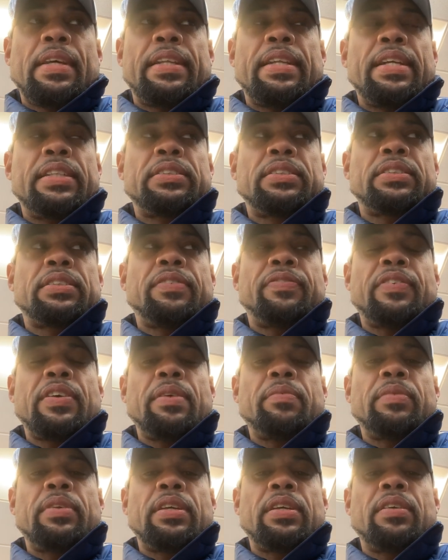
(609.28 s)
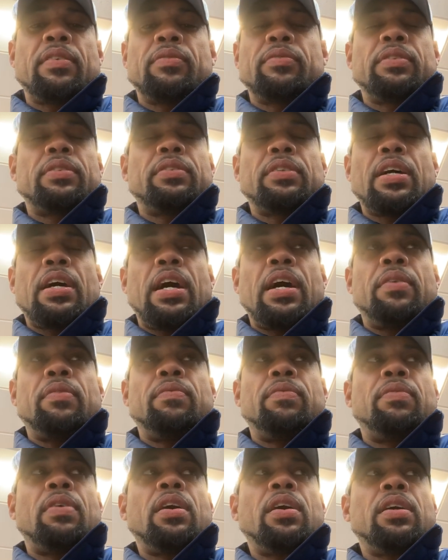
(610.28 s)
That's the family I
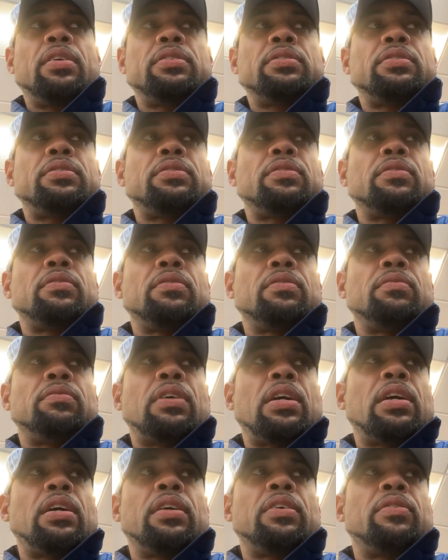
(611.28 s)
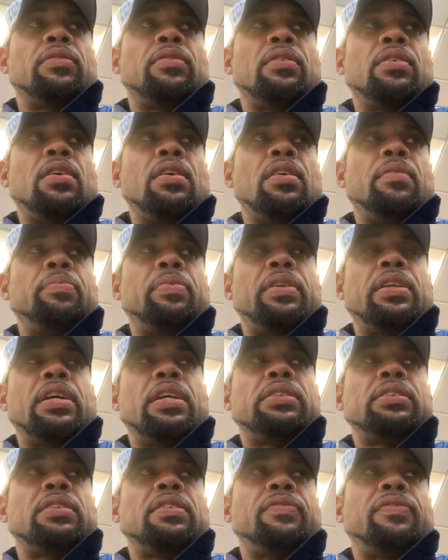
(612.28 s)
watched while I grew up, and
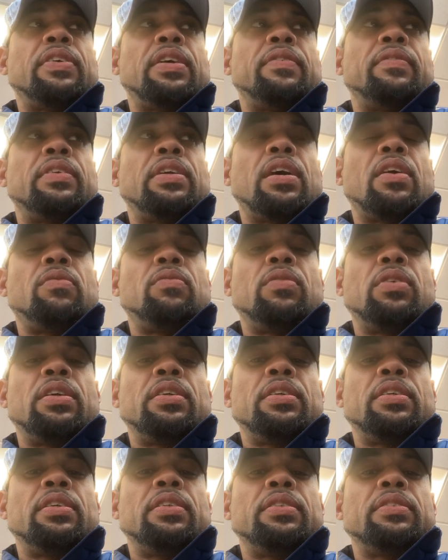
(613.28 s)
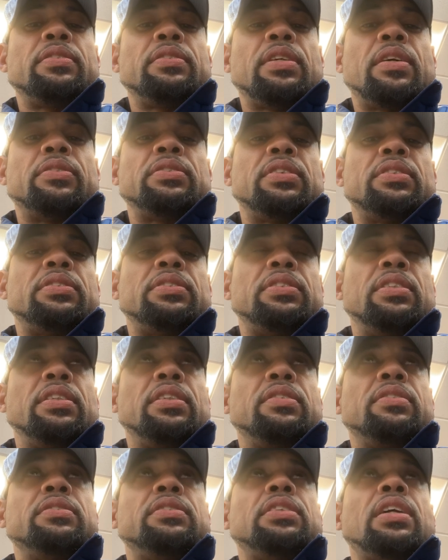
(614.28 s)
that's the family I wanted. I was a
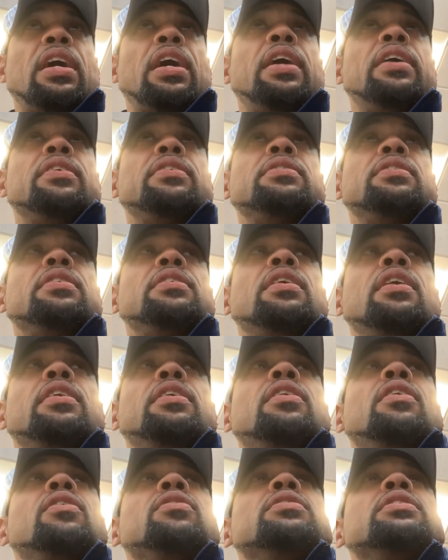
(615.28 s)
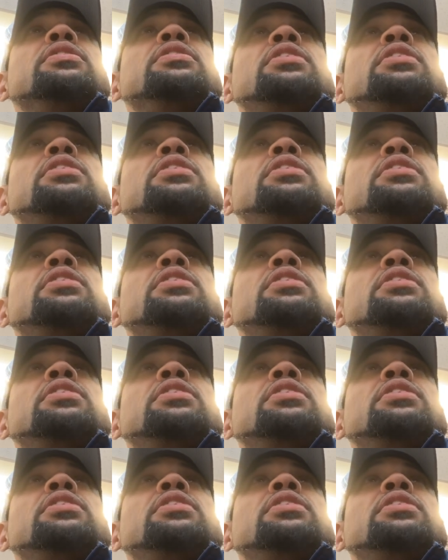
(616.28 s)
single child, an only